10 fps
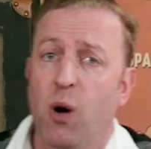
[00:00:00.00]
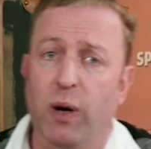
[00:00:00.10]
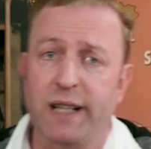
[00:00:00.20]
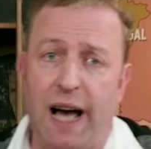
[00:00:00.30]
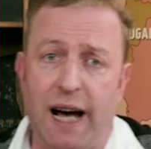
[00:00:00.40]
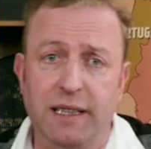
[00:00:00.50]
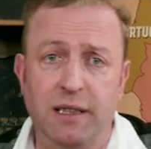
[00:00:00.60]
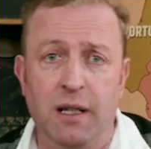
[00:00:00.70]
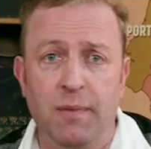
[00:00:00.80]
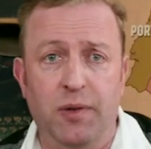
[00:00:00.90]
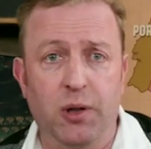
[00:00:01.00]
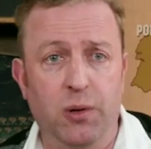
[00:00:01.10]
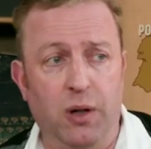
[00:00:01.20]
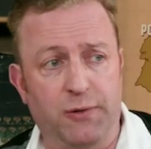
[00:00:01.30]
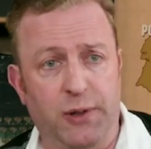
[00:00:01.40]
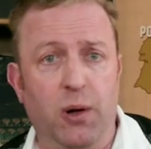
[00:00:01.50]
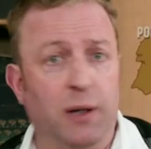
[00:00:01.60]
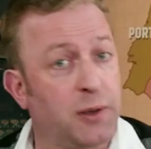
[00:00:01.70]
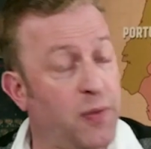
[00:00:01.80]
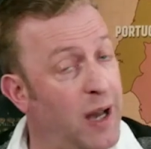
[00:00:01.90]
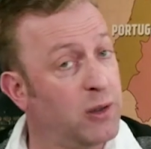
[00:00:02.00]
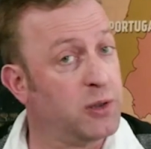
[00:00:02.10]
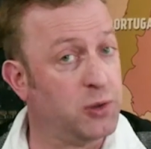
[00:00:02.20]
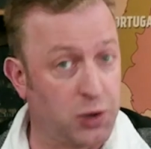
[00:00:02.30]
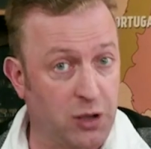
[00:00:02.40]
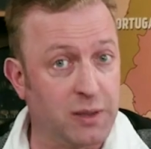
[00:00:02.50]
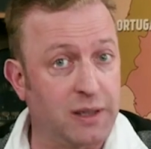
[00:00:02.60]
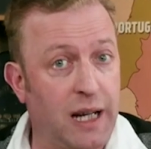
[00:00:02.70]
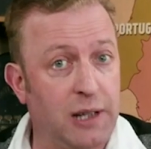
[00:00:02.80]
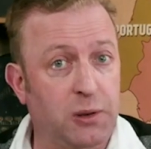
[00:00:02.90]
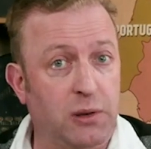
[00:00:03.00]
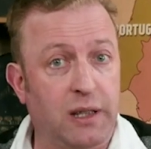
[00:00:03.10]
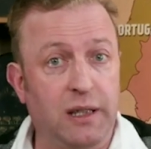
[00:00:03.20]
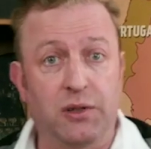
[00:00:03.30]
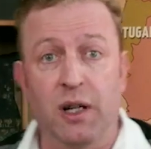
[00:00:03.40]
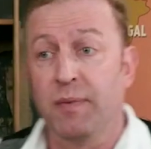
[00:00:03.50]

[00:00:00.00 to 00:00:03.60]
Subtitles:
When added to a few hundred thousand German casualties